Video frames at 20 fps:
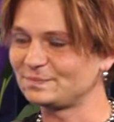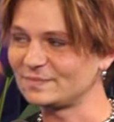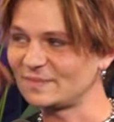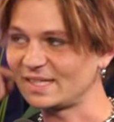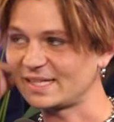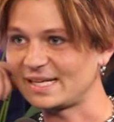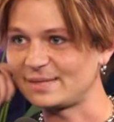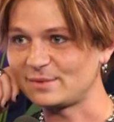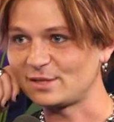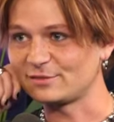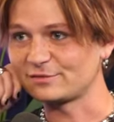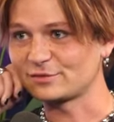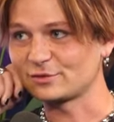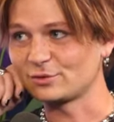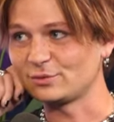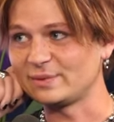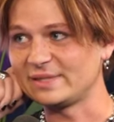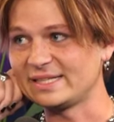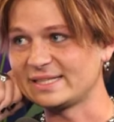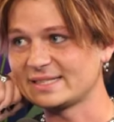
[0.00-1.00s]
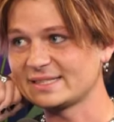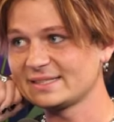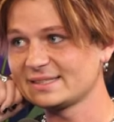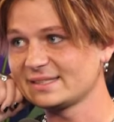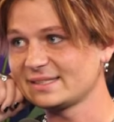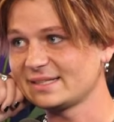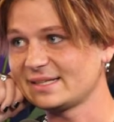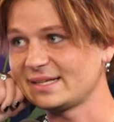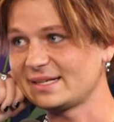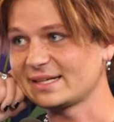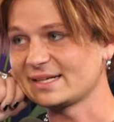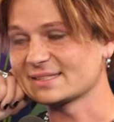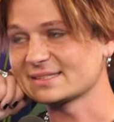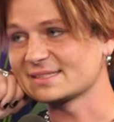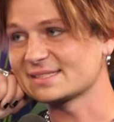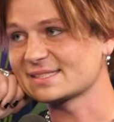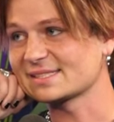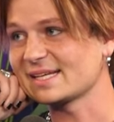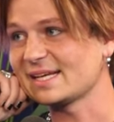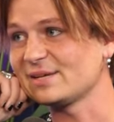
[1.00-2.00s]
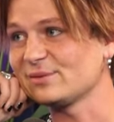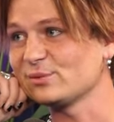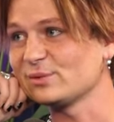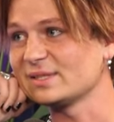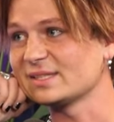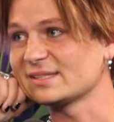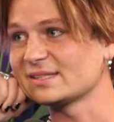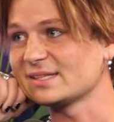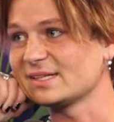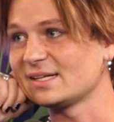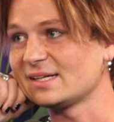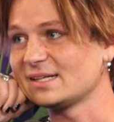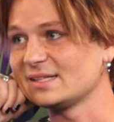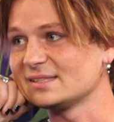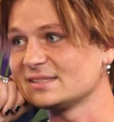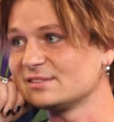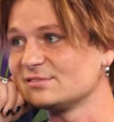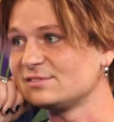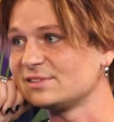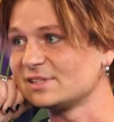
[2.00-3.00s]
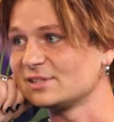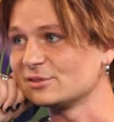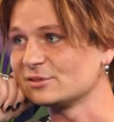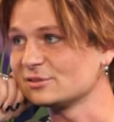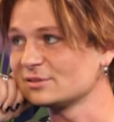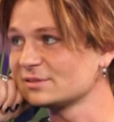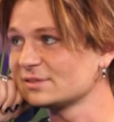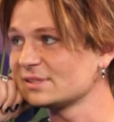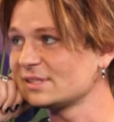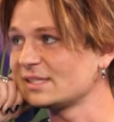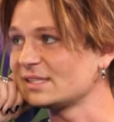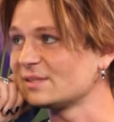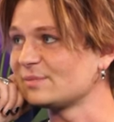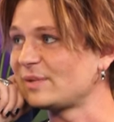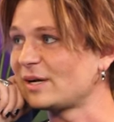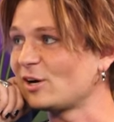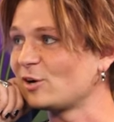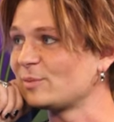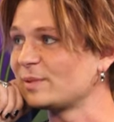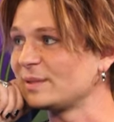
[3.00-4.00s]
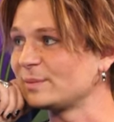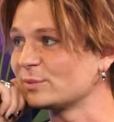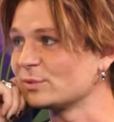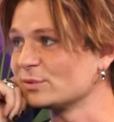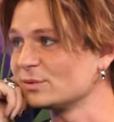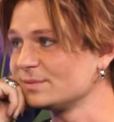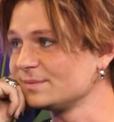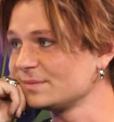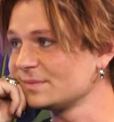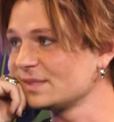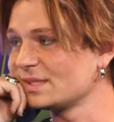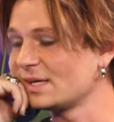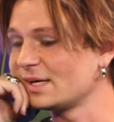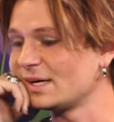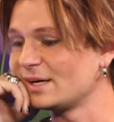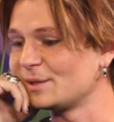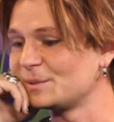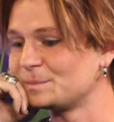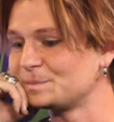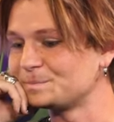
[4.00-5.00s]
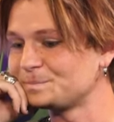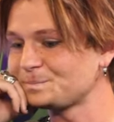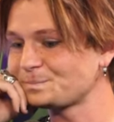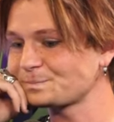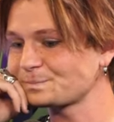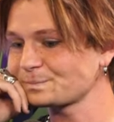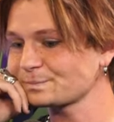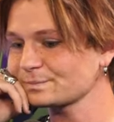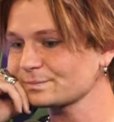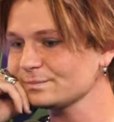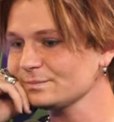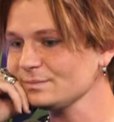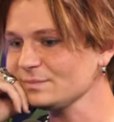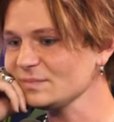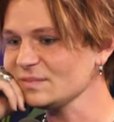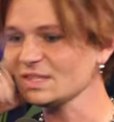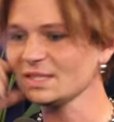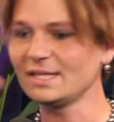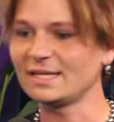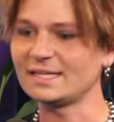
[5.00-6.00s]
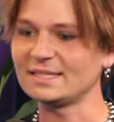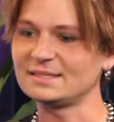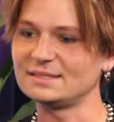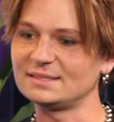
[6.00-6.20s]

I came out for a week, and I got to skate with Deville and the Powell people, and I